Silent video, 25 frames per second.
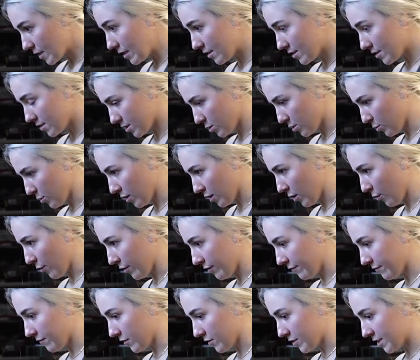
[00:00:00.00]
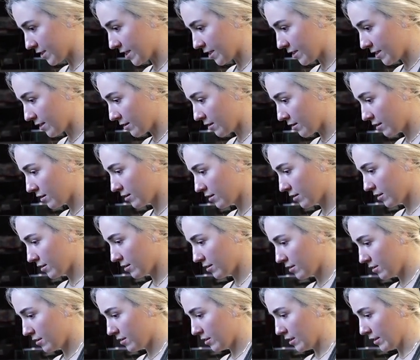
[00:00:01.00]
So we're going for 10
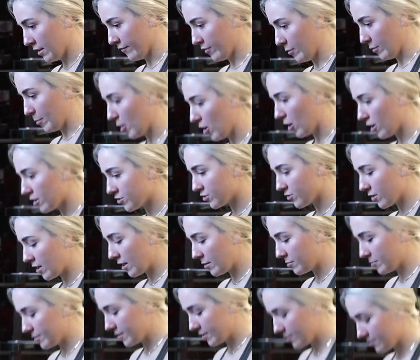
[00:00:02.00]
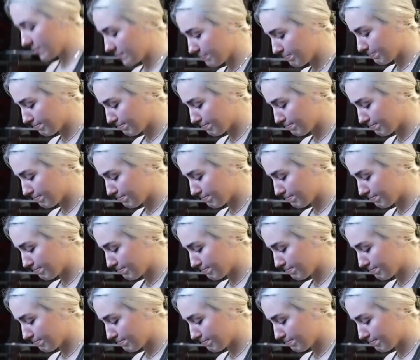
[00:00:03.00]
of the pause reps.